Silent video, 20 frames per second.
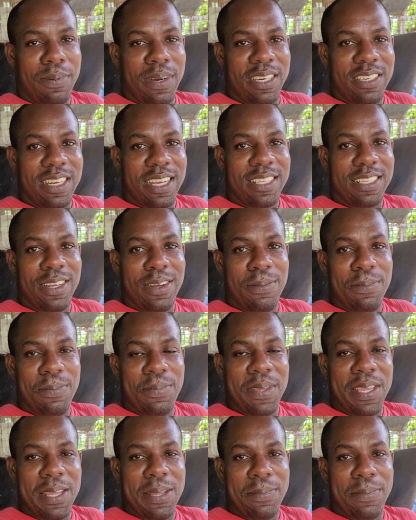pressure
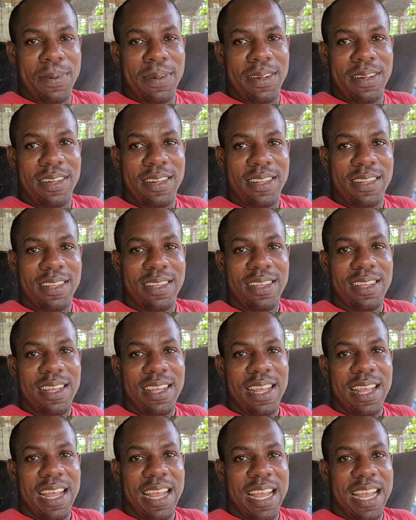some people
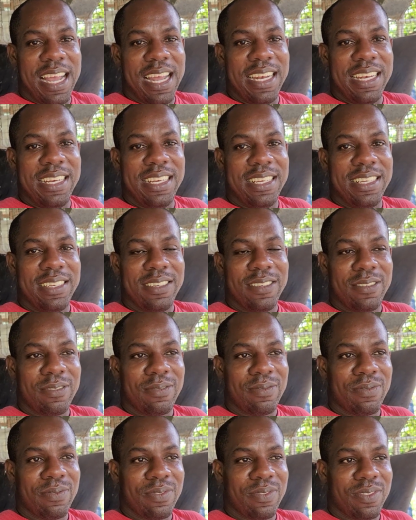and
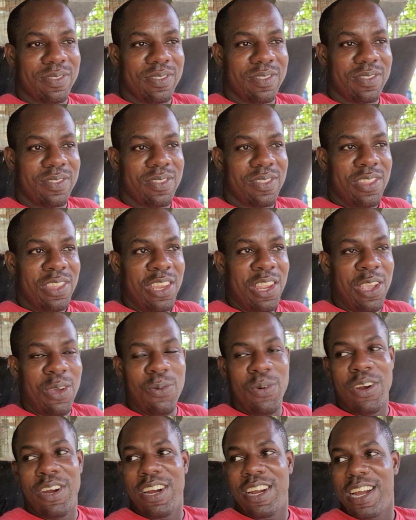
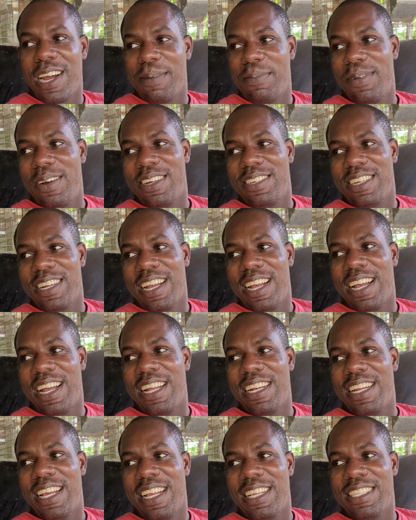work are pressure
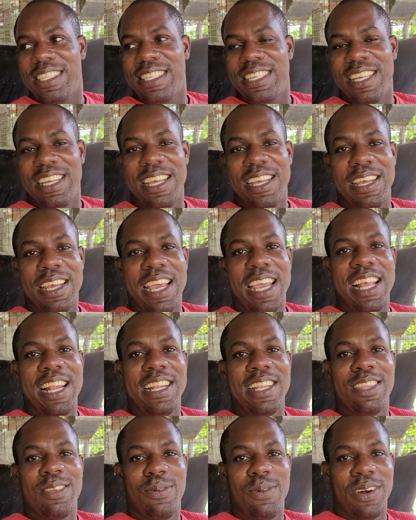others.
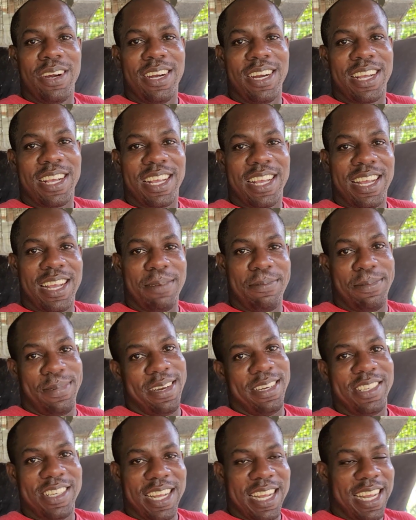Health work are
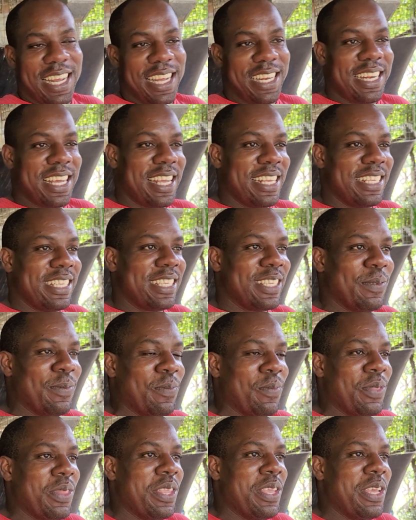pressure others.
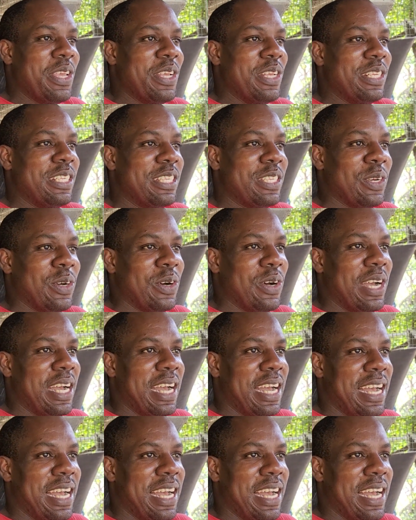So